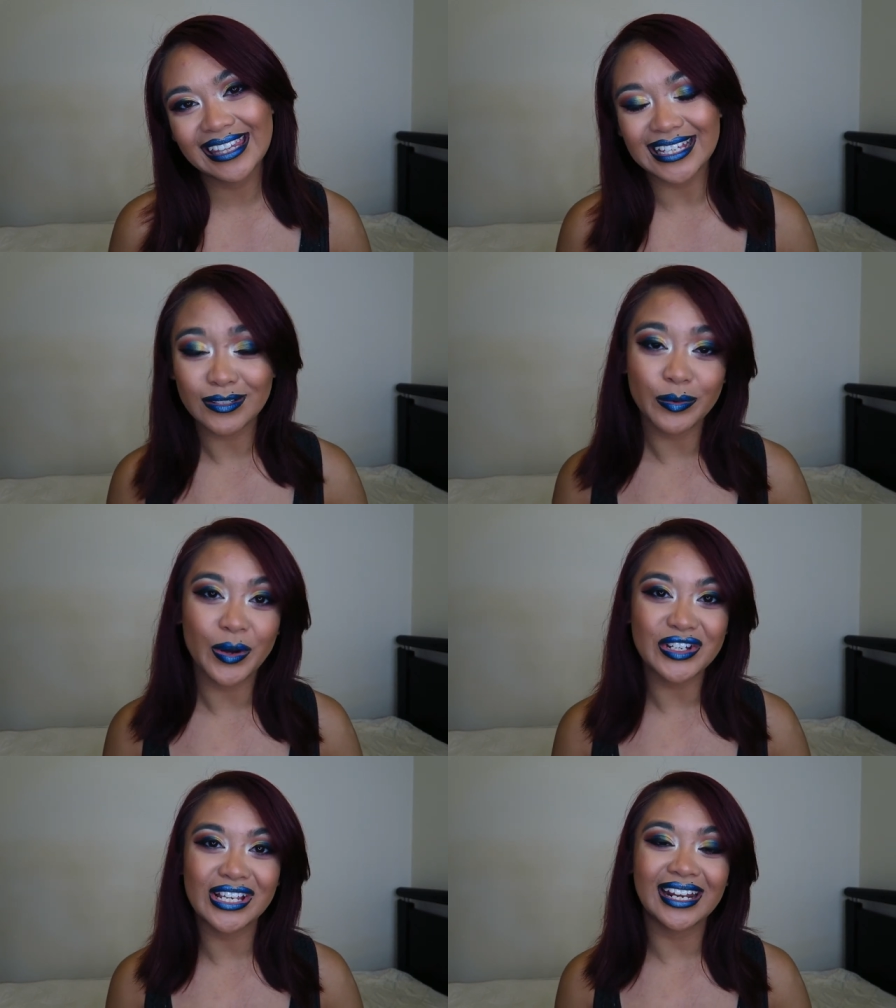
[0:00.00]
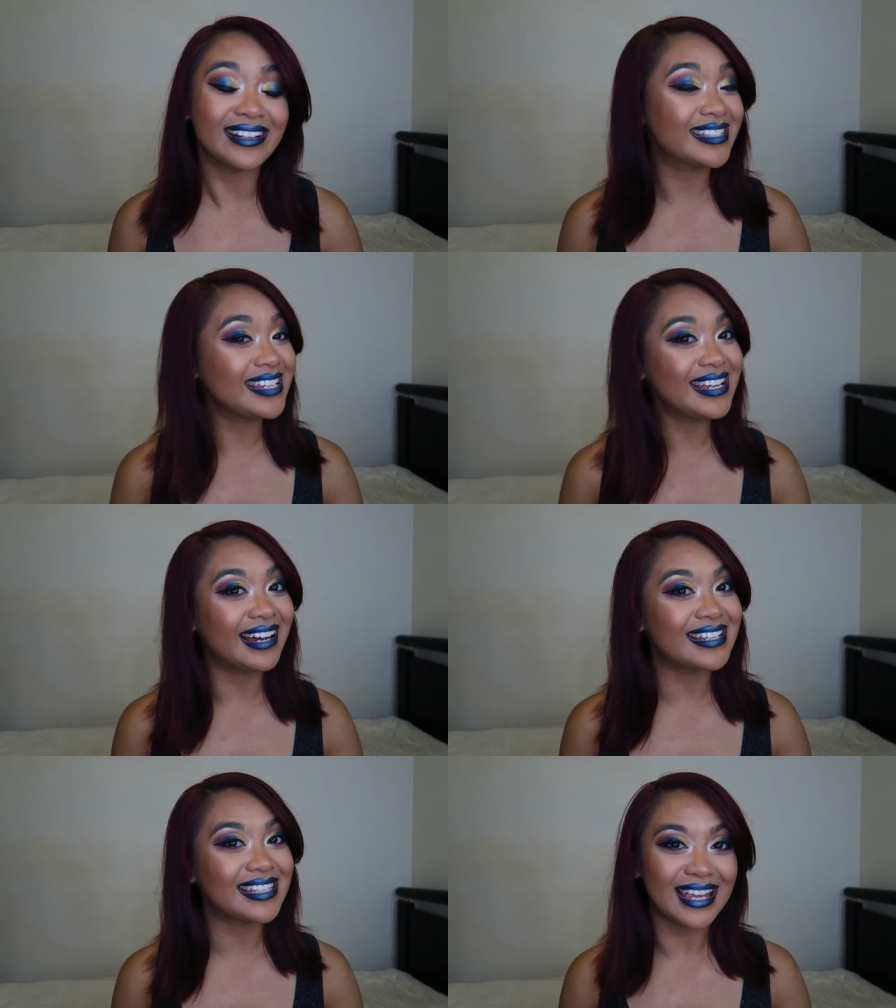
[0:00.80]
Thanks for watching, and I'll see you
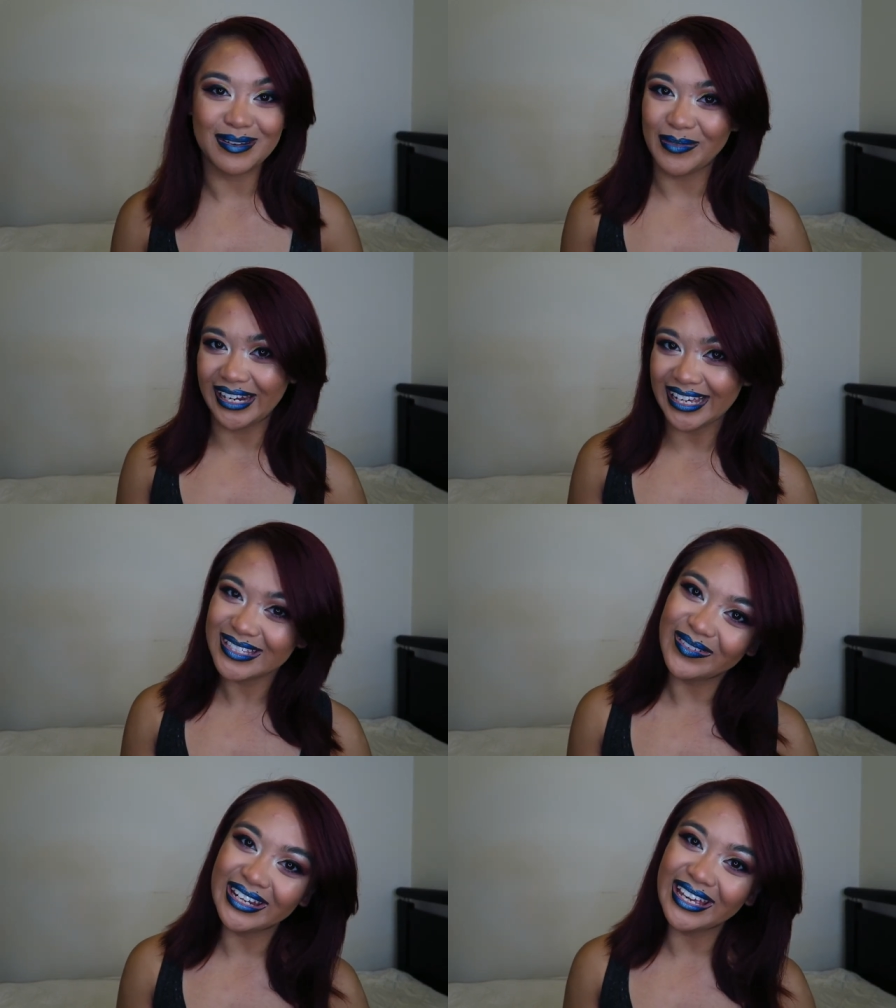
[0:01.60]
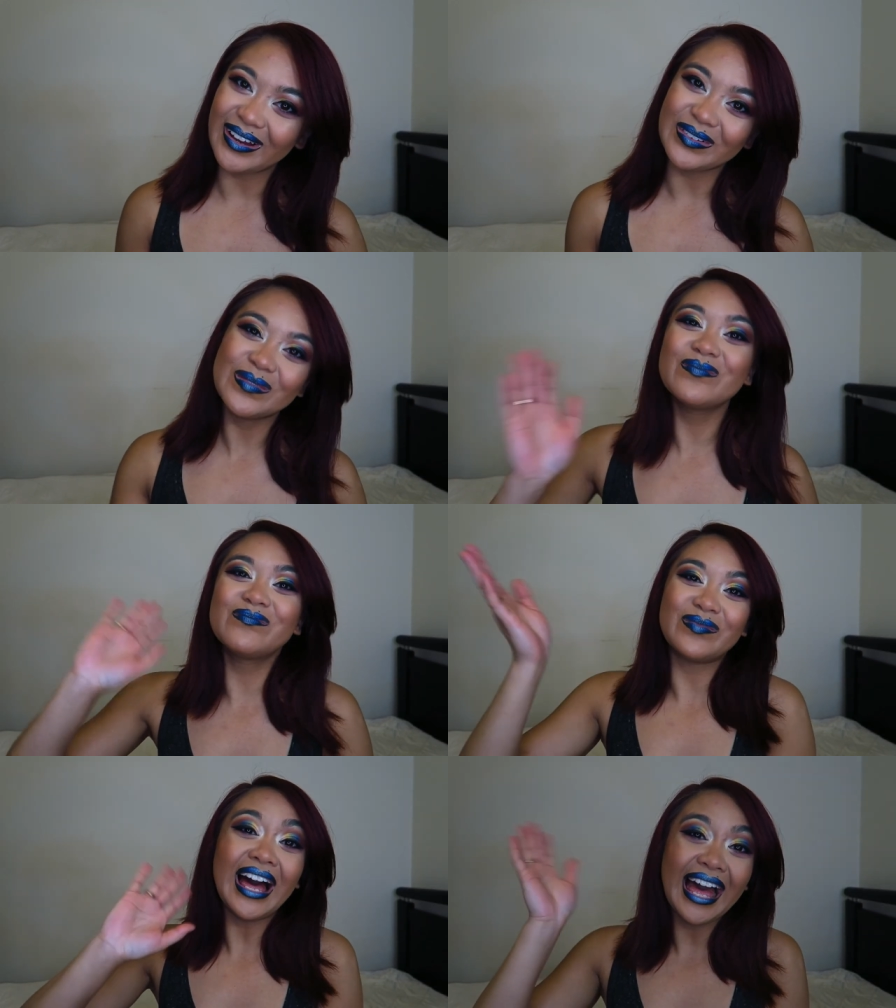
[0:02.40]
guys in my next video.
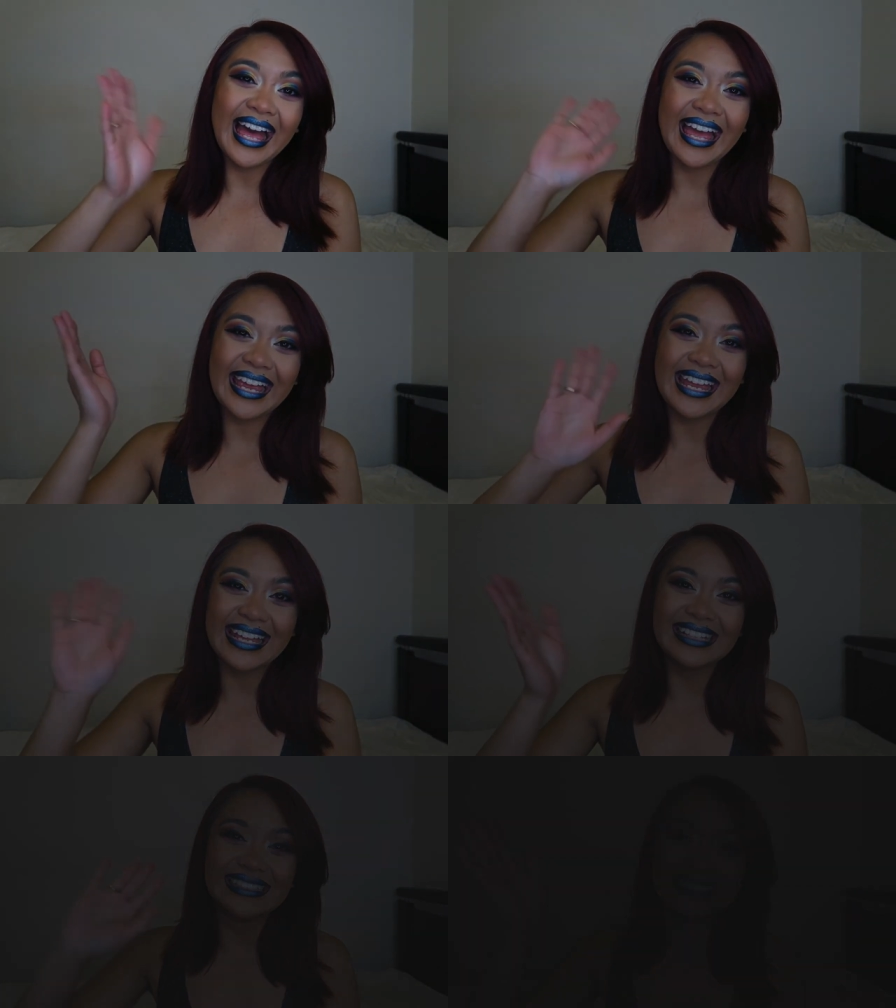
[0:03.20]
Bye!